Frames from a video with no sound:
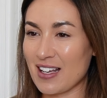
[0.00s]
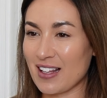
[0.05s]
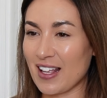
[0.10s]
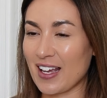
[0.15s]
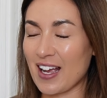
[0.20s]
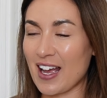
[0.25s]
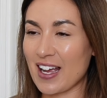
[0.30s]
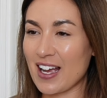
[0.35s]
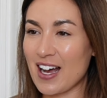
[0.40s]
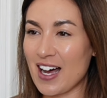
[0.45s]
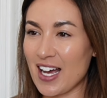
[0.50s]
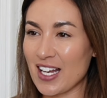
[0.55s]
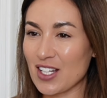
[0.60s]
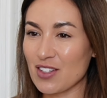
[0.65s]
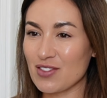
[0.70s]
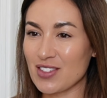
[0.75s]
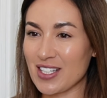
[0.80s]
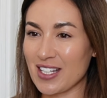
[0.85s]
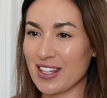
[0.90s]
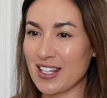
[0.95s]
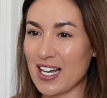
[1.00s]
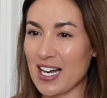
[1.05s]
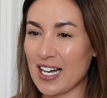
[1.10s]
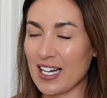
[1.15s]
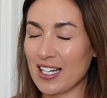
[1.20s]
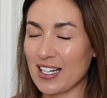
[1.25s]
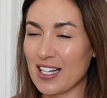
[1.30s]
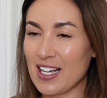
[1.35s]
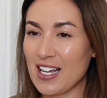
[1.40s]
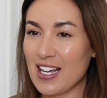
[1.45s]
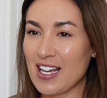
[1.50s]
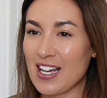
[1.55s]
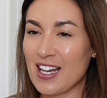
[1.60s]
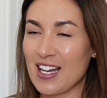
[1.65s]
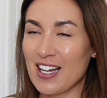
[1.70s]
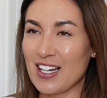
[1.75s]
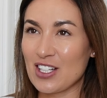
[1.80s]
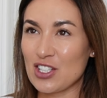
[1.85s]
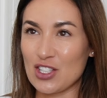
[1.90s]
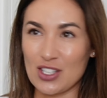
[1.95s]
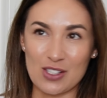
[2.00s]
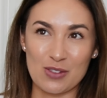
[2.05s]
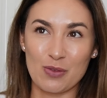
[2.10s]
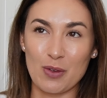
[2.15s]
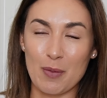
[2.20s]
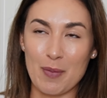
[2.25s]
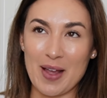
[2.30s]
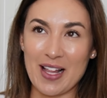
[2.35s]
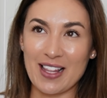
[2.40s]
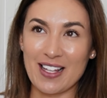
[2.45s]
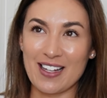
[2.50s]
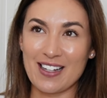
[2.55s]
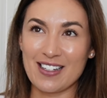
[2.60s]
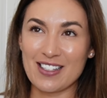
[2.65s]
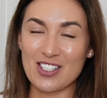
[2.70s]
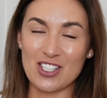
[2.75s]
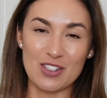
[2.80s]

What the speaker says: Like, I kind of did that just for Bella,